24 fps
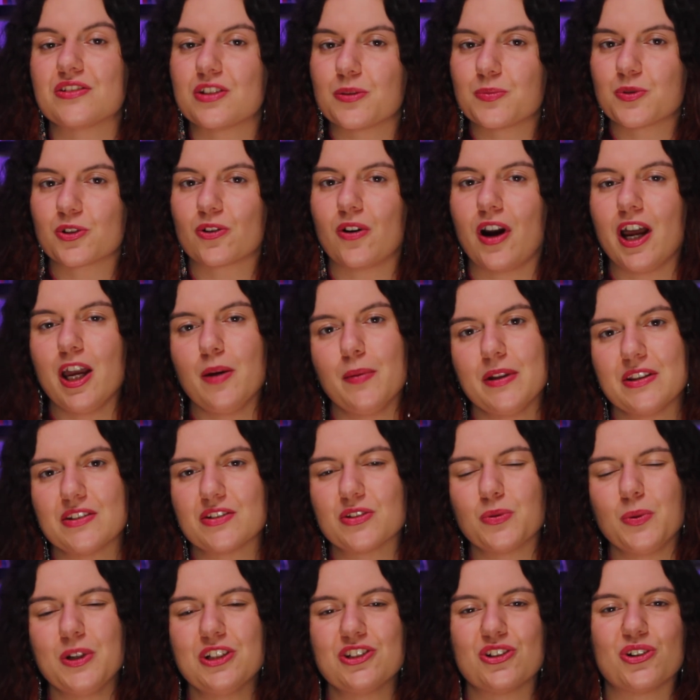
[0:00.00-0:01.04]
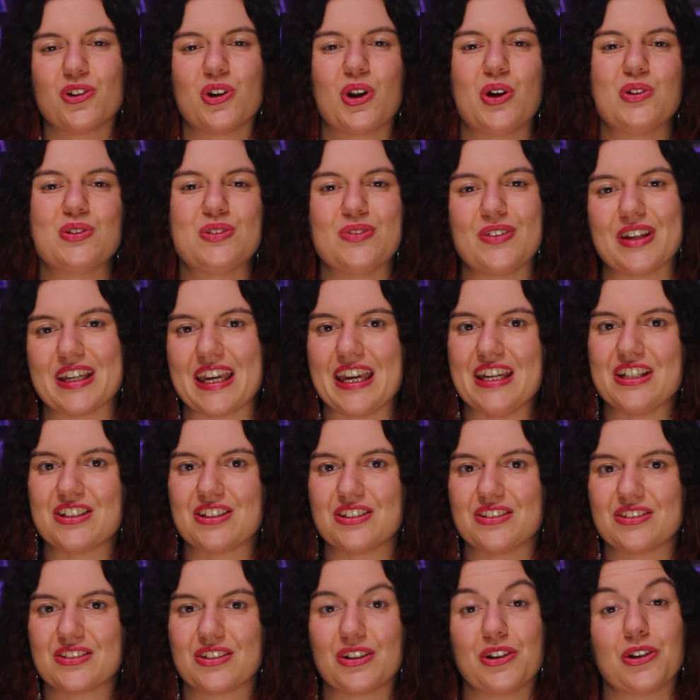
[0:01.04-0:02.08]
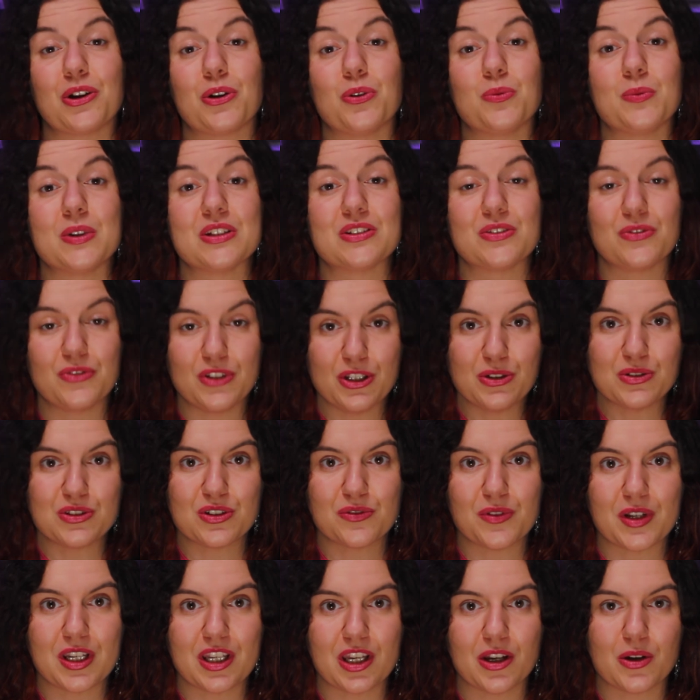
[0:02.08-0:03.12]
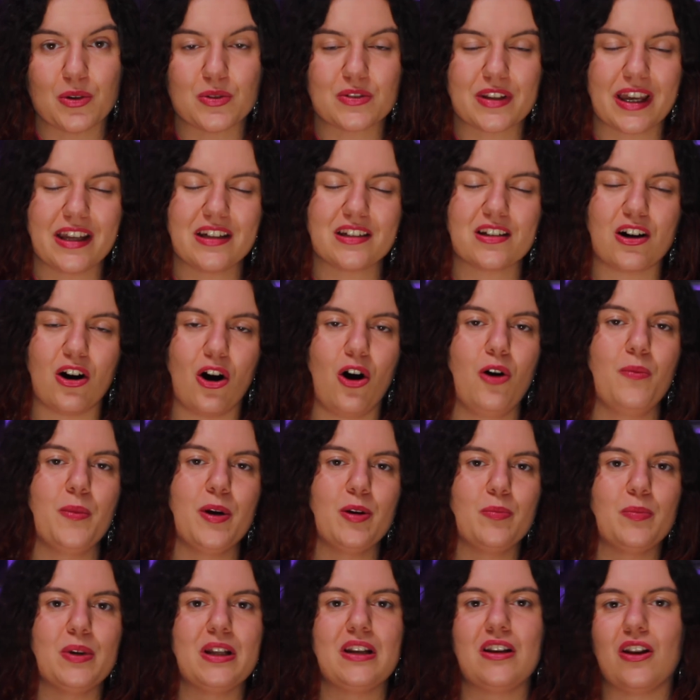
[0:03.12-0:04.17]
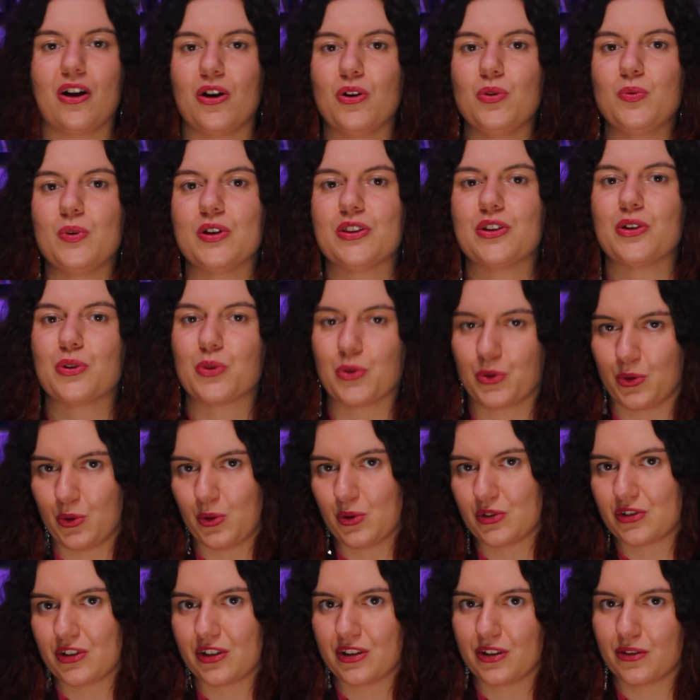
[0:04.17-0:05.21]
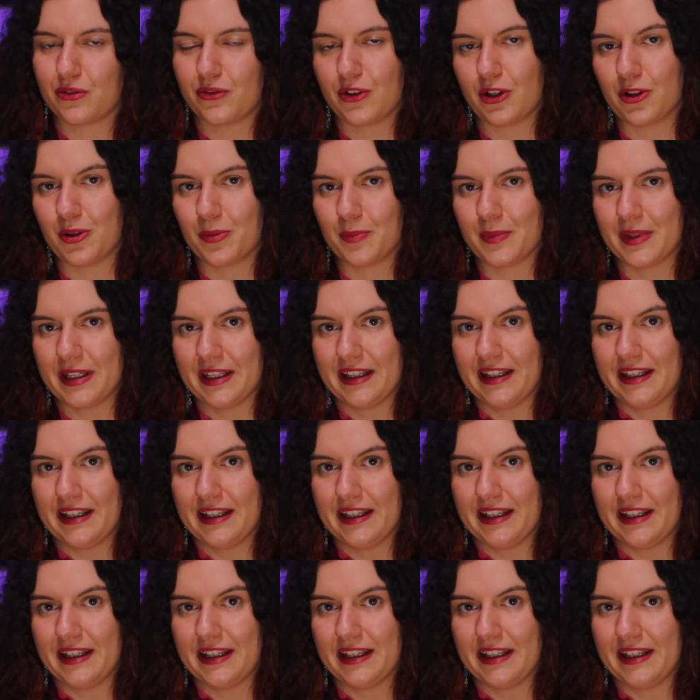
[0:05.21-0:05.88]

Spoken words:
subscribe and switch on notifications so you don't miss future videos, and comment below with your thoughts on the film.